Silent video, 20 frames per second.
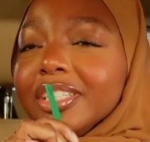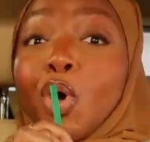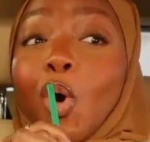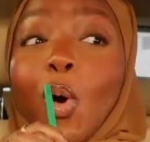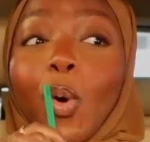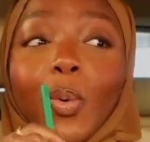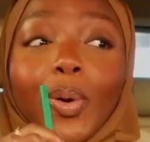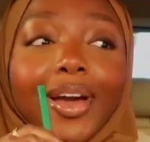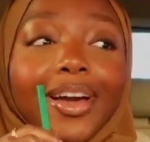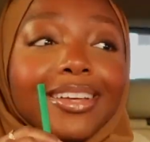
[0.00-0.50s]

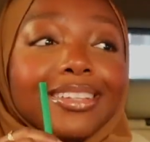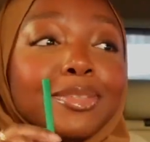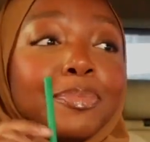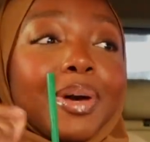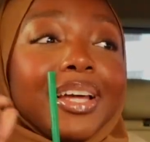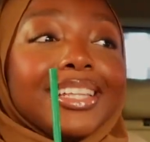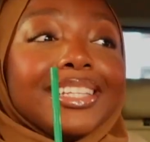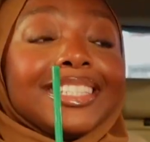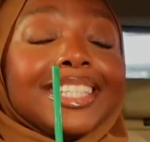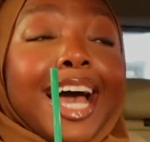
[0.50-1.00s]
No, because
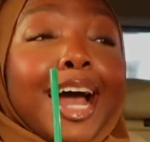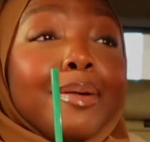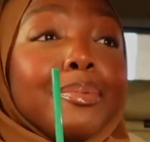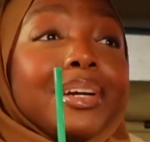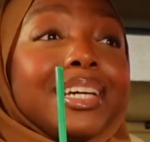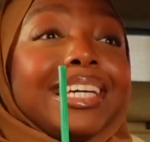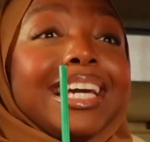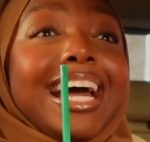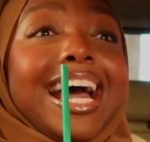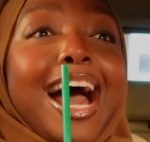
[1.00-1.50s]
by the time
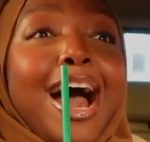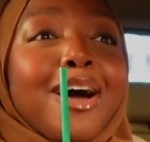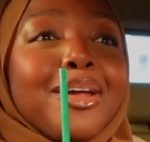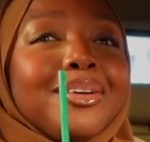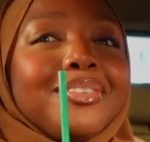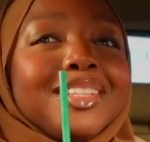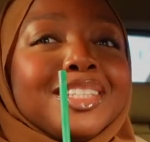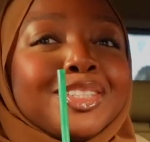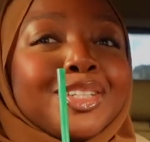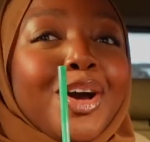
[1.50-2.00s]
we get out
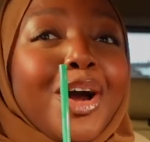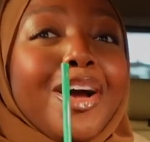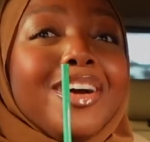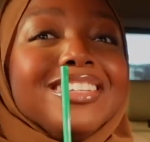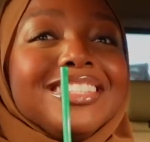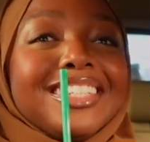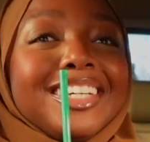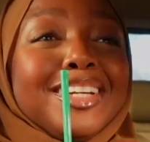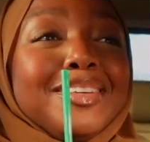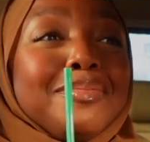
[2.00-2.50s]
of this car,
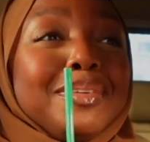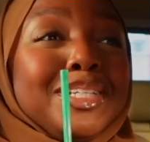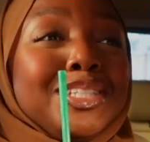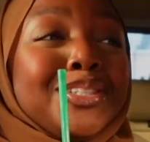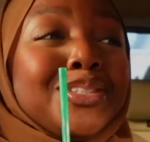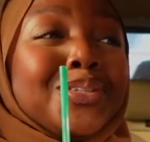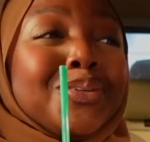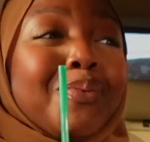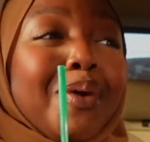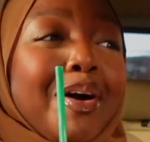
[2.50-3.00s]
it's gonna be
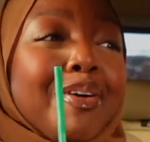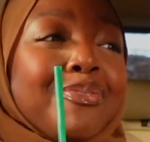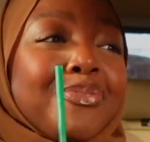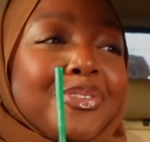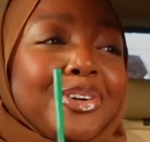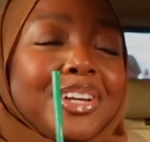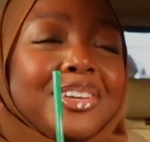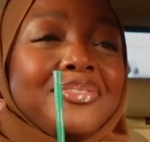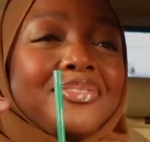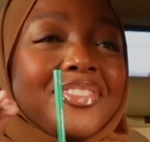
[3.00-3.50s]
twelve
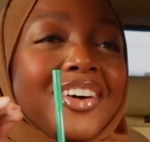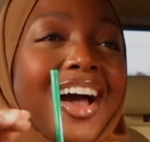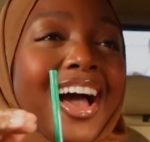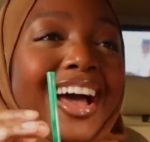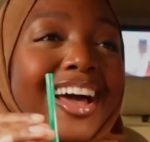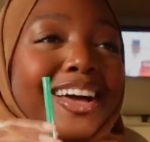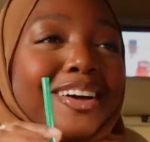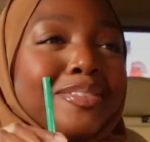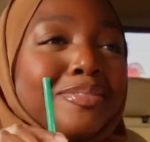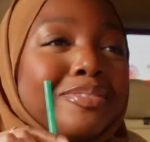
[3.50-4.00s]

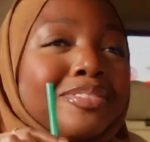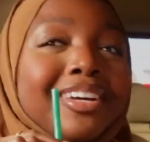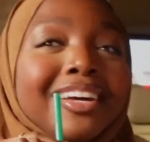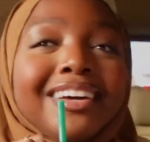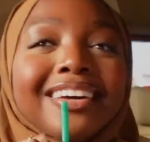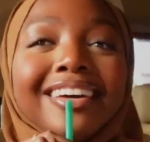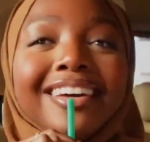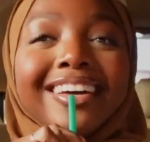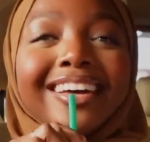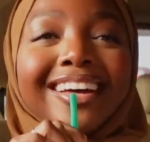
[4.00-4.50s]
forty-five. They're
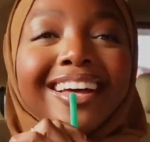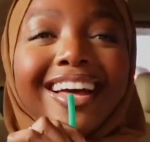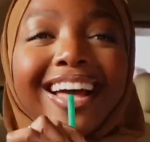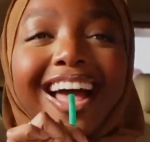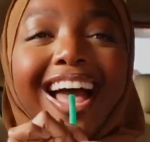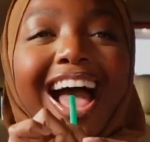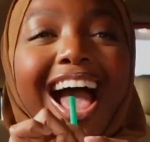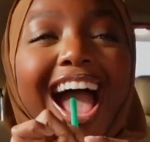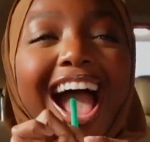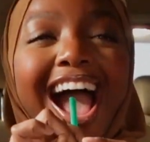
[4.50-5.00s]
gonna be like,
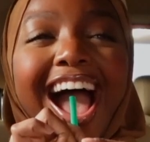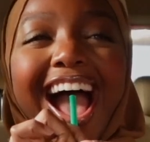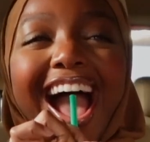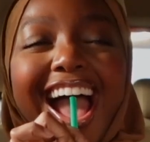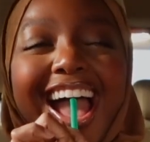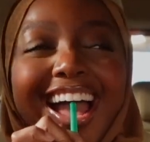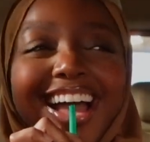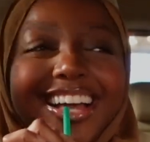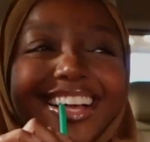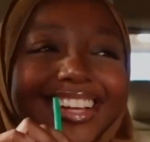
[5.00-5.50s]
"Do you
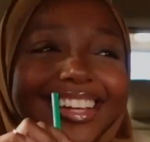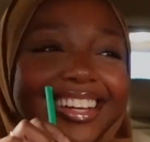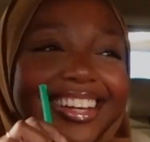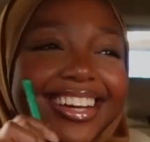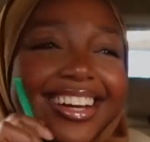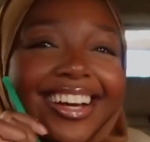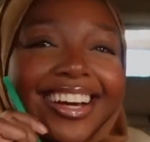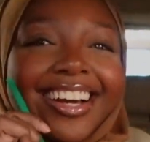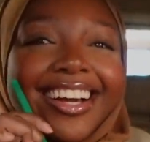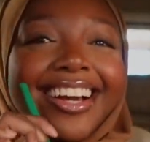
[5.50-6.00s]
respect
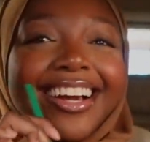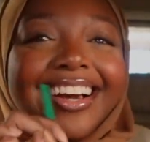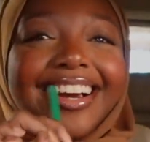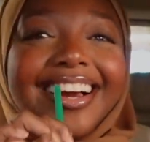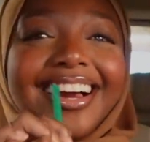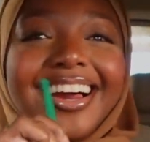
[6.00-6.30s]
us?"